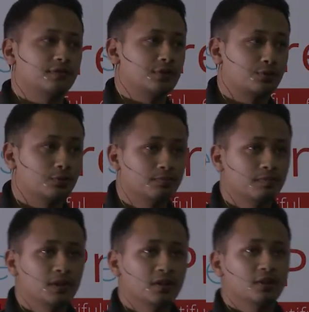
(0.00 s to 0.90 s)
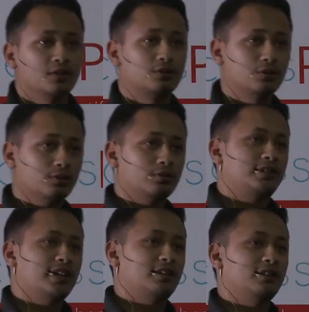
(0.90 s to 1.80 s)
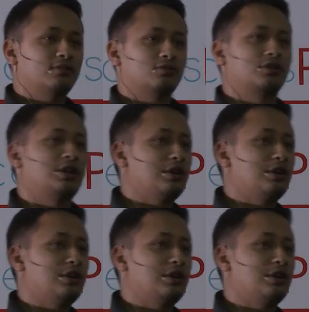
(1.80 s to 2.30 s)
of this room. So take it 3